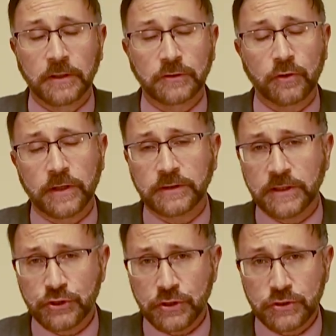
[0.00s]
to the
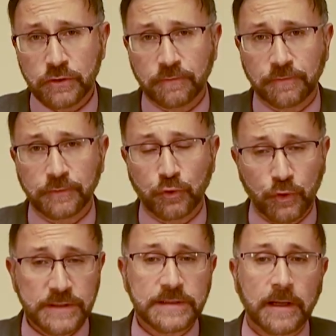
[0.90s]
teachings of true
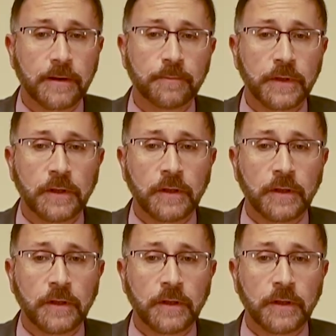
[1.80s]
Islam,